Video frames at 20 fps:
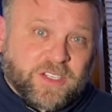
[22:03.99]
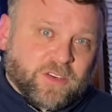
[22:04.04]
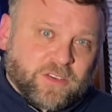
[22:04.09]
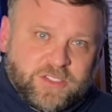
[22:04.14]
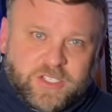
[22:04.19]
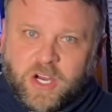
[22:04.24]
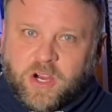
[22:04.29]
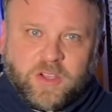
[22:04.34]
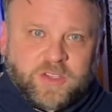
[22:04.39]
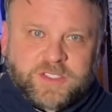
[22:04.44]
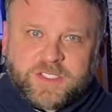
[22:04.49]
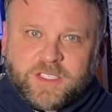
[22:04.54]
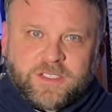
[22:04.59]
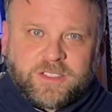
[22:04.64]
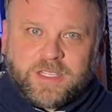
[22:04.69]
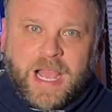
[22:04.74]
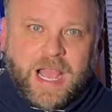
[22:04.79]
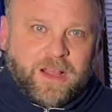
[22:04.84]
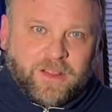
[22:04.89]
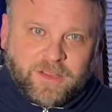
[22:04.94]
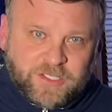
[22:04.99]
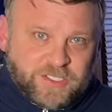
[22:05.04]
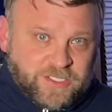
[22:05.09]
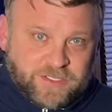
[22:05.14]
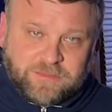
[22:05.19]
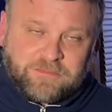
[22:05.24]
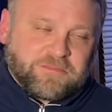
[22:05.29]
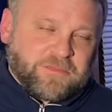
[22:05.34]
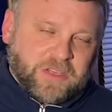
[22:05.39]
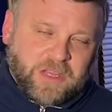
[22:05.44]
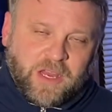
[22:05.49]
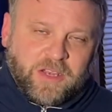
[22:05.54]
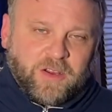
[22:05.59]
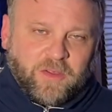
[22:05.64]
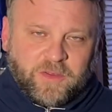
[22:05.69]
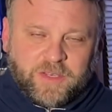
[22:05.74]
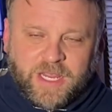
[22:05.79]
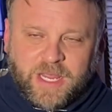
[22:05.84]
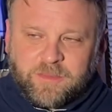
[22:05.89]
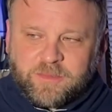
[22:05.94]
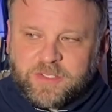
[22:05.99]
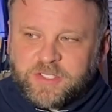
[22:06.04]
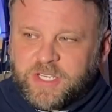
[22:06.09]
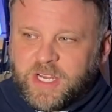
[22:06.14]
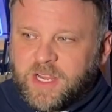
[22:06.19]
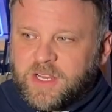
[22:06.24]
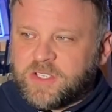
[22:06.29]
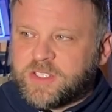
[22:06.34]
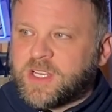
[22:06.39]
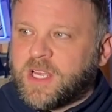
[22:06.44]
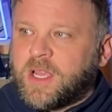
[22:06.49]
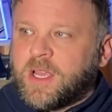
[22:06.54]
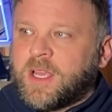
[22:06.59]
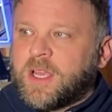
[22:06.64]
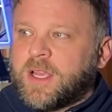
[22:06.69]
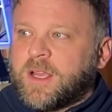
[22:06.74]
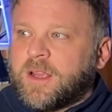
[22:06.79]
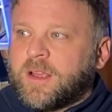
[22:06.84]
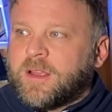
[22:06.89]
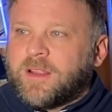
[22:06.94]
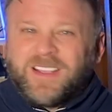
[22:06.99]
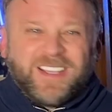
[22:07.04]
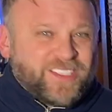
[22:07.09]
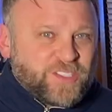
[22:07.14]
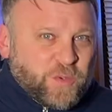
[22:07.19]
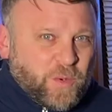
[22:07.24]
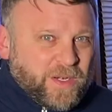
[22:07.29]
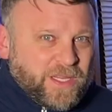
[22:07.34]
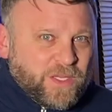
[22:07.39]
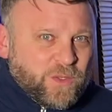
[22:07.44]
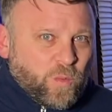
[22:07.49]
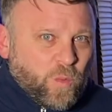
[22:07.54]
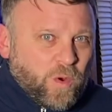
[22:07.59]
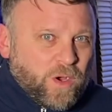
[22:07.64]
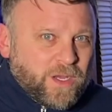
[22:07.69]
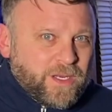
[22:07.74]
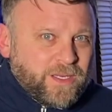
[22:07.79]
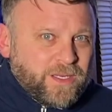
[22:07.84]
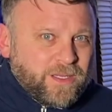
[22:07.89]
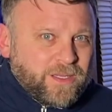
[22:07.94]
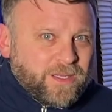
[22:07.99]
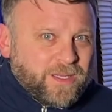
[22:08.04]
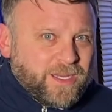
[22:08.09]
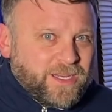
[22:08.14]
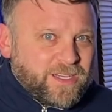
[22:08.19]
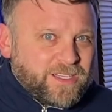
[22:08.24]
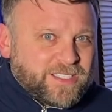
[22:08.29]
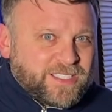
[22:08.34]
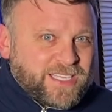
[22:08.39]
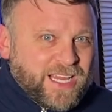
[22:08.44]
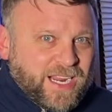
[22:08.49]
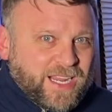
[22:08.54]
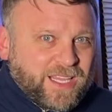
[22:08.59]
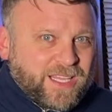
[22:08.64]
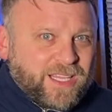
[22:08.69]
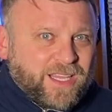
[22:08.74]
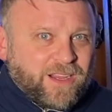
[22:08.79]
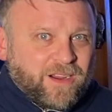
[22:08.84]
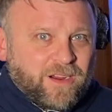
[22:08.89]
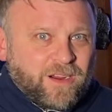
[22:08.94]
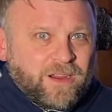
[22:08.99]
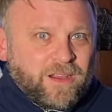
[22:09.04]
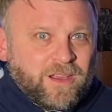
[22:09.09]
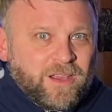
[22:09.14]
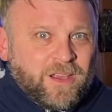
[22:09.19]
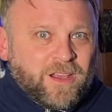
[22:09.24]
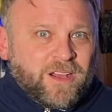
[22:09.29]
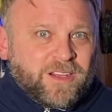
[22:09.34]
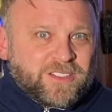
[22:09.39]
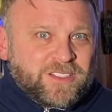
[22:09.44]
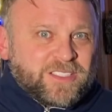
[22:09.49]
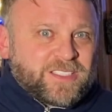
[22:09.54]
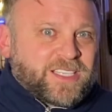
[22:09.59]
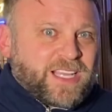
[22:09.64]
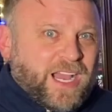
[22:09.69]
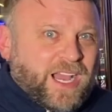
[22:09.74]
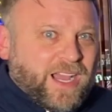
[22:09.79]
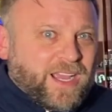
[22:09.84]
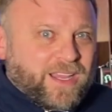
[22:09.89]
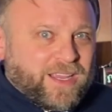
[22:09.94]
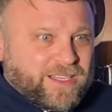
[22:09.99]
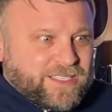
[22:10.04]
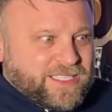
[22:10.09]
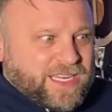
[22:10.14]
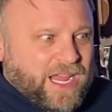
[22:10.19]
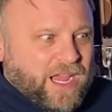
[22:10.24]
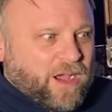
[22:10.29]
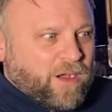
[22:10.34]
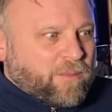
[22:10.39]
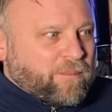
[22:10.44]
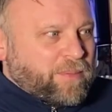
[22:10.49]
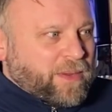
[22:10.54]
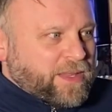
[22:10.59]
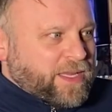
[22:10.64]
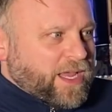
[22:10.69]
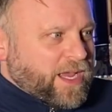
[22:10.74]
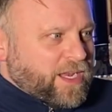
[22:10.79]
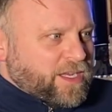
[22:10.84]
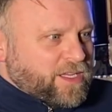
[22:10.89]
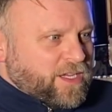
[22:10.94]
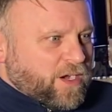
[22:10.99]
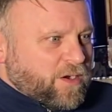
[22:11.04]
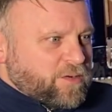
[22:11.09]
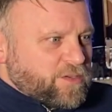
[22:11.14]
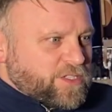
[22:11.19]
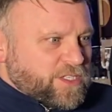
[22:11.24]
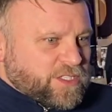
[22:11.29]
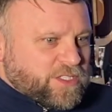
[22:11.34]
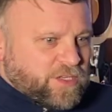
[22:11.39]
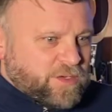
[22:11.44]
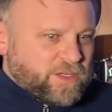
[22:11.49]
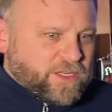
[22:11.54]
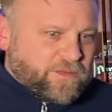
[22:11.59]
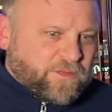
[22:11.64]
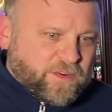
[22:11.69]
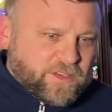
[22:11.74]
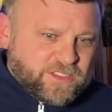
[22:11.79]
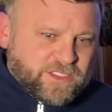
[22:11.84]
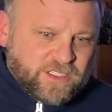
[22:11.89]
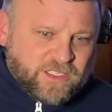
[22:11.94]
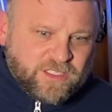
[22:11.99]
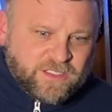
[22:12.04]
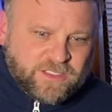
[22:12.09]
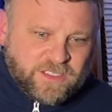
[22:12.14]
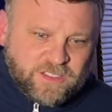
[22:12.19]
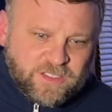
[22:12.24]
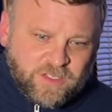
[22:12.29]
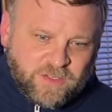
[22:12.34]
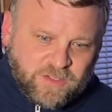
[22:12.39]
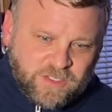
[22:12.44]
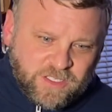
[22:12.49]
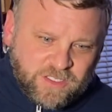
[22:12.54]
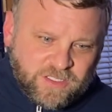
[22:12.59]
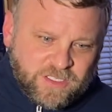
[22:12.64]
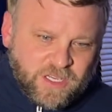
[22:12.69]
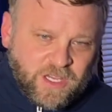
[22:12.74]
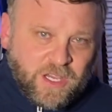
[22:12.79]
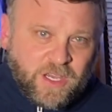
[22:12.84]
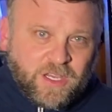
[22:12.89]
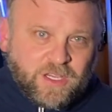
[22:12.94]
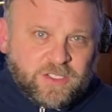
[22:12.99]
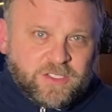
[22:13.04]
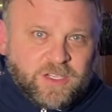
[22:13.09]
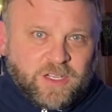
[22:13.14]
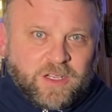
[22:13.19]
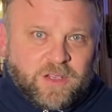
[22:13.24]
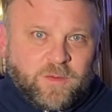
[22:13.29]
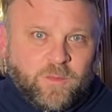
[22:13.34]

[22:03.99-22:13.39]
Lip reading: Charleston College, I know the name has changed, he's 20-1 in his second year. So this guy has now been the head coach at 2 different institutions, took